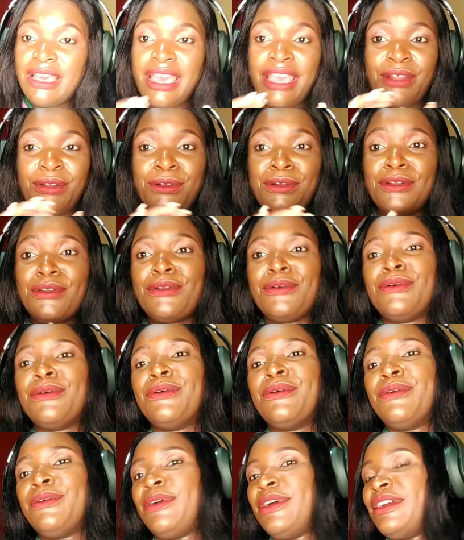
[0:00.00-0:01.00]
I don't
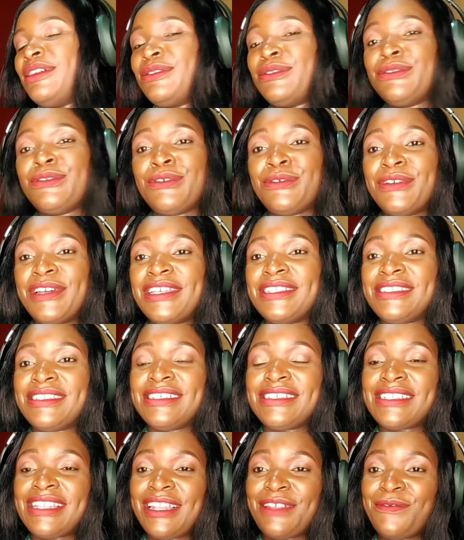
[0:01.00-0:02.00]
know, you guys
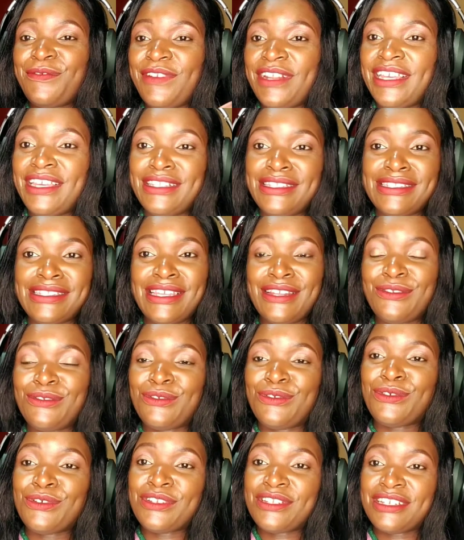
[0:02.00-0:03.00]
just leave links and you
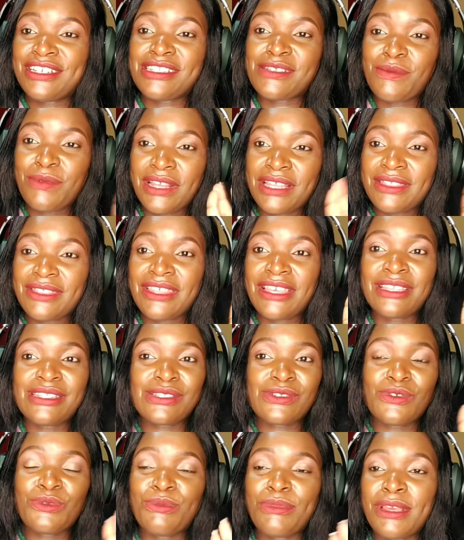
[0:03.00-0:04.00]
don't explain things
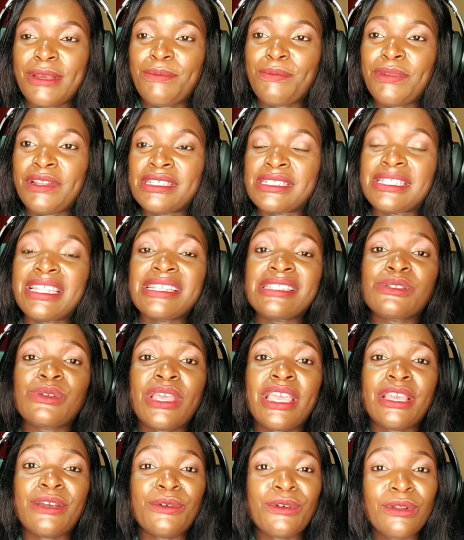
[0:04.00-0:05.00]
to me, please. That's
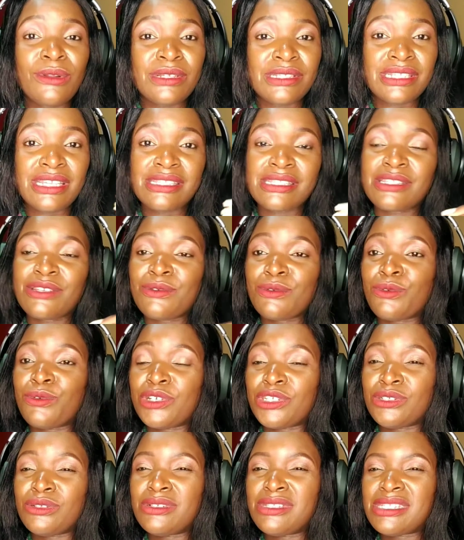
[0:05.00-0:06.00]
why I always ask you
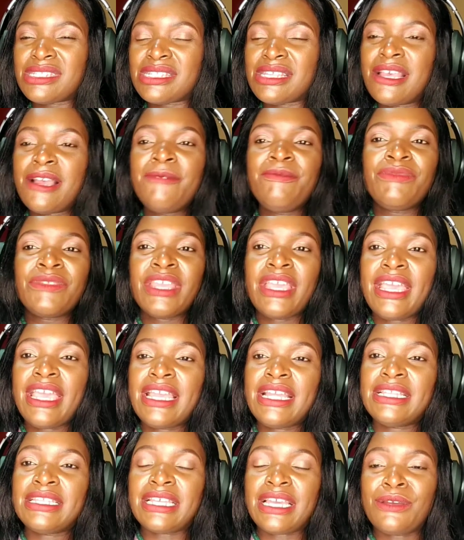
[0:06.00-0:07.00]
questions.
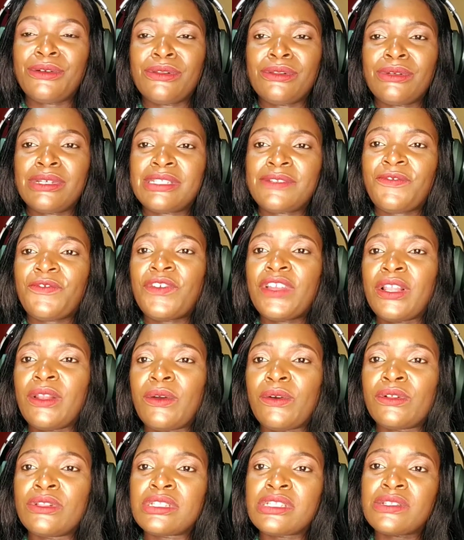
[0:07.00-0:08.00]
And I always feel
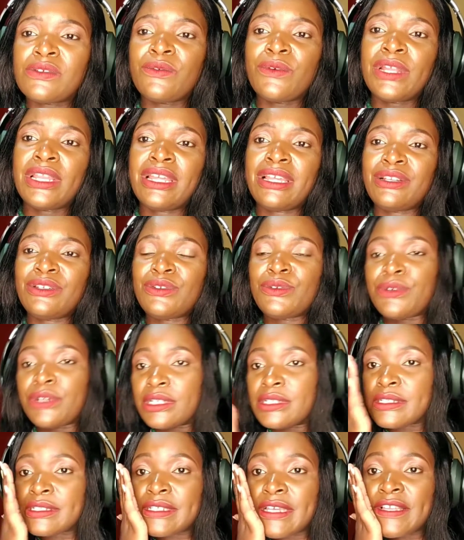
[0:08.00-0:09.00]
also when I do
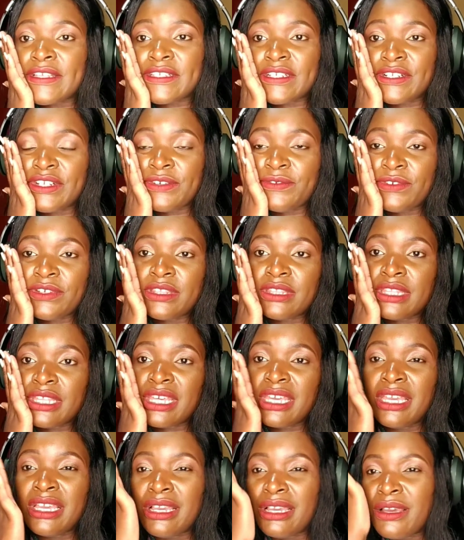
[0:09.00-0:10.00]
research and
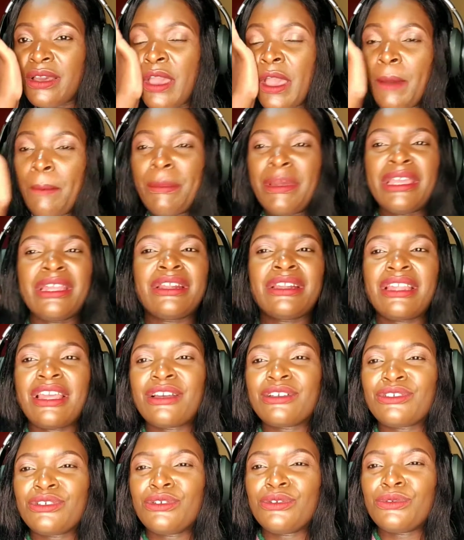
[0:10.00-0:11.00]
everything, my
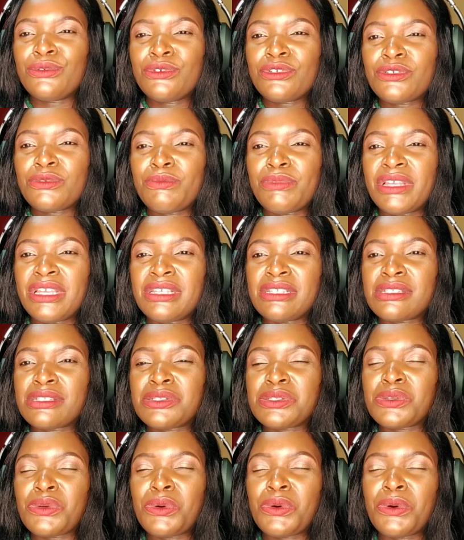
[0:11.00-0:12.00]
reaction won't be
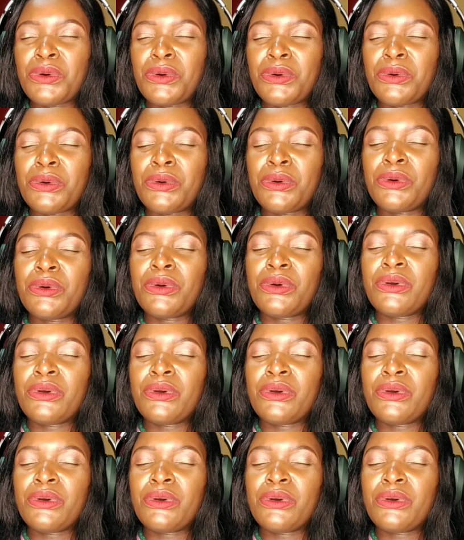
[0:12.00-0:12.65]
so